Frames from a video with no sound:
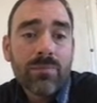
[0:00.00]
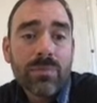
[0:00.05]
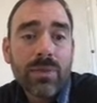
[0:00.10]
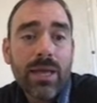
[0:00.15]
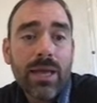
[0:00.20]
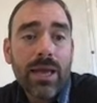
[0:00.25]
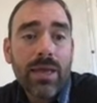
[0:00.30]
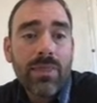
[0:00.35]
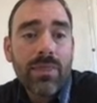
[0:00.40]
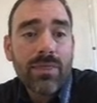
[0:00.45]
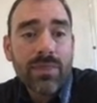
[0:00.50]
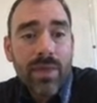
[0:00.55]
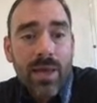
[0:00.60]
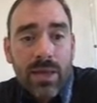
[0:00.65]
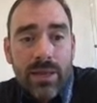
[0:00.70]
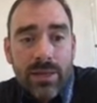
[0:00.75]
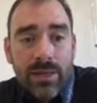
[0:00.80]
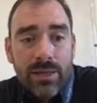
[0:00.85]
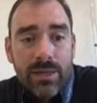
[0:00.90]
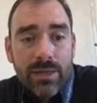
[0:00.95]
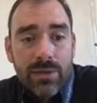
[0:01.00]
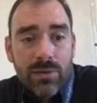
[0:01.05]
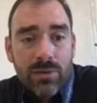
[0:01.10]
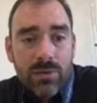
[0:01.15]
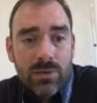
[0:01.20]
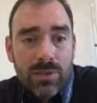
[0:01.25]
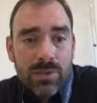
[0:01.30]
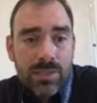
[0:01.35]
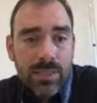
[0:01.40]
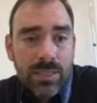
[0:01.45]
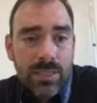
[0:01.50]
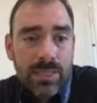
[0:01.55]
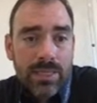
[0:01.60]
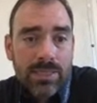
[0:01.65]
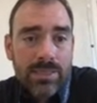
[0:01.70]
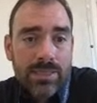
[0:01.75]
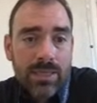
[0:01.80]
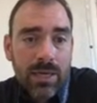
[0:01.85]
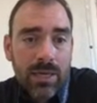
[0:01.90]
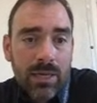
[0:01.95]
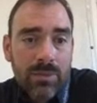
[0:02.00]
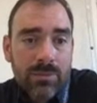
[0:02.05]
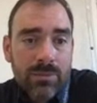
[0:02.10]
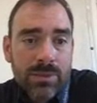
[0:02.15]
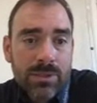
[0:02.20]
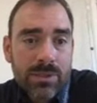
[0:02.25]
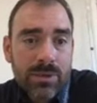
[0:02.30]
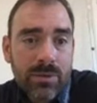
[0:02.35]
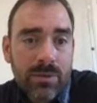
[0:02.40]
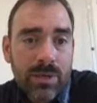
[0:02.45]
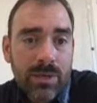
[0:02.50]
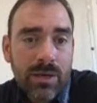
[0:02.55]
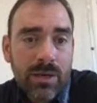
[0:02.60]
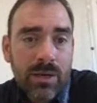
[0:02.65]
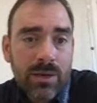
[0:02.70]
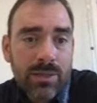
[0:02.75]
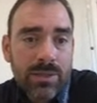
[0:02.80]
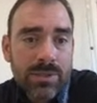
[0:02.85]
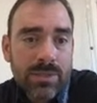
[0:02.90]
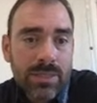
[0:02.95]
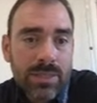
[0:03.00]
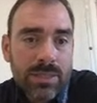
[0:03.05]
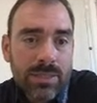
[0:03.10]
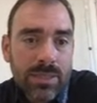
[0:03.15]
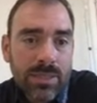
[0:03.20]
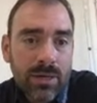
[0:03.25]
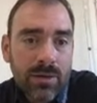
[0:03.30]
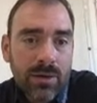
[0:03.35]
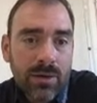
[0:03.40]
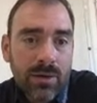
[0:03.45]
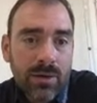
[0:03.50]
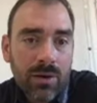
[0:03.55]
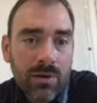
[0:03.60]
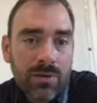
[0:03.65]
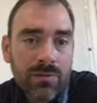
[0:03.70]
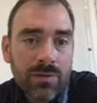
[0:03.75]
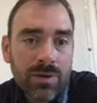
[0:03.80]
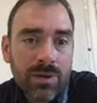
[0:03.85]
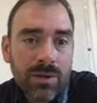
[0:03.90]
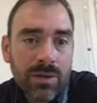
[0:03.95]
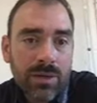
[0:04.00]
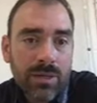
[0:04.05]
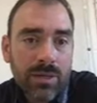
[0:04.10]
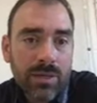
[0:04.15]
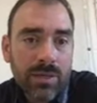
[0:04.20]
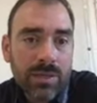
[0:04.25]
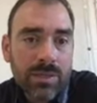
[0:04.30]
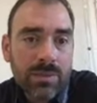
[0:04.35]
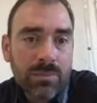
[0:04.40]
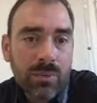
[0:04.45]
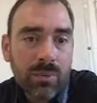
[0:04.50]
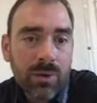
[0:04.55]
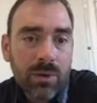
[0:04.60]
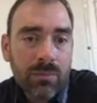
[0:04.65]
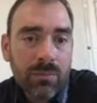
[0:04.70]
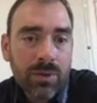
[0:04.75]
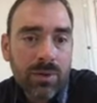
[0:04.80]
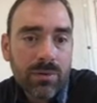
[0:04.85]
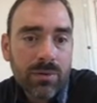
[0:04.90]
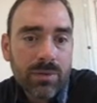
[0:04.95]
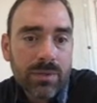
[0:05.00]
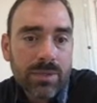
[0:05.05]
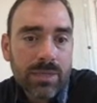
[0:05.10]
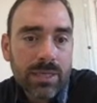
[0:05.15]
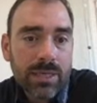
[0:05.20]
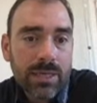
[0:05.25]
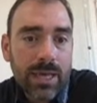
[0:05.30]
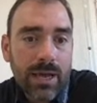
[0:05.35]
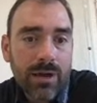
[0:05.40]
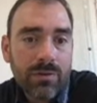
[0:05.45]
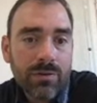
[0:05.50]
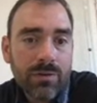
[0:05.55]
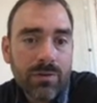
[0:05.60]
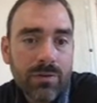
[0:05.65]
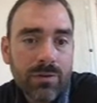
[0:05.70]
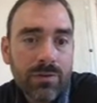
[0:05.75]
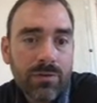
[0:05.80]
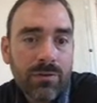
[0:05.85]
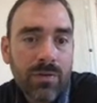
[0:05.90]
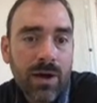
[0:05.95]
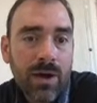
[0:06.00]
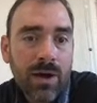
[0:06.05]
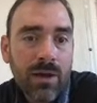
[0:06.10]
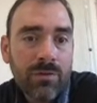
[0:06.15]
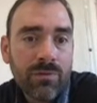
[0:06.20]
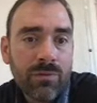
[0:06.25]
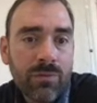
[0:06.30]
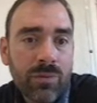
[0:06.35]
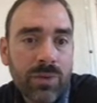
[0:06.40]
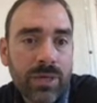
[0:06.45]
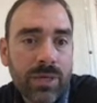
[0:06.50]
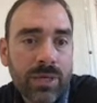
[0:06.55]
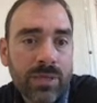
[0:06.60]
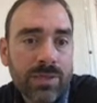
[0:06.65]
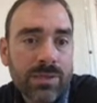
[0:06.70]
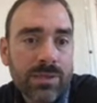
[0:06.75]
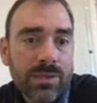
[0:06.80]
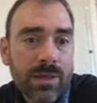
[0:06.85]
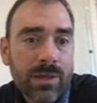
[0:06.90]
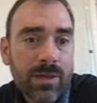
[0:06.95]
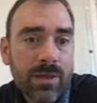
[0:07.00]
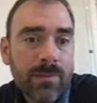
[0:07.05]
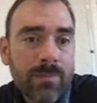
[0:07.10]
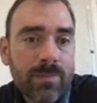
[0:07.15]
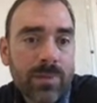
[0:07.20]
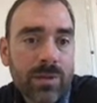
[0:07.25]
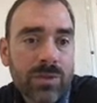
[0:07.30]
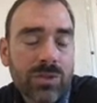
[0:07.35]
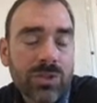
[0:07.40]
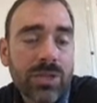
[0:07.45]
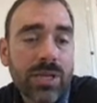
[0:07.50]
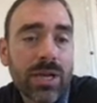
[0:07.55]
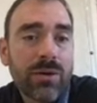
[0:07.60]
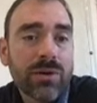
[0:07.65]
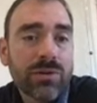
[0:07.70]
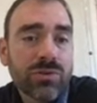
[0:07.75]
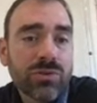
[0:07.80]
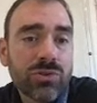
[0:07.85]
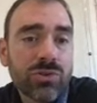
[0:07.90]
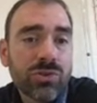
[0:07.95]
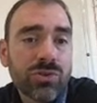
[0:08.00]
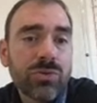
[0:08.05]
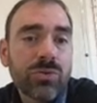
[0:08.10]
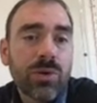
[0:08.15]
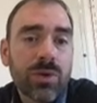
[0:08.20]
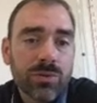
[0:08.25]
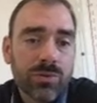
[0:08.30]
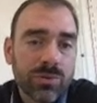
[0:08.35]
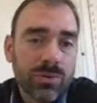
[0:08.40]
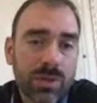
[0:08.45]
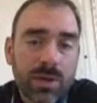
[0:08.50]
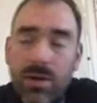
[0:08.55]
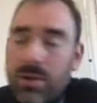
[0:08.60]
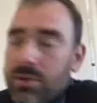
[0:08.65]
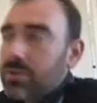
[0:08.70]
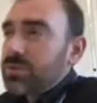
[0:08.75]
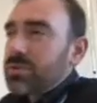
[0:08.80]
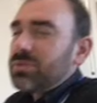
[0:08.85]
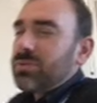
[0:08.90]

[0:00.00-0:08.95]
And then it looks like as time is going on, it's kind of hard to find a nice point, but it looks like after 5 weeks, she now has $200.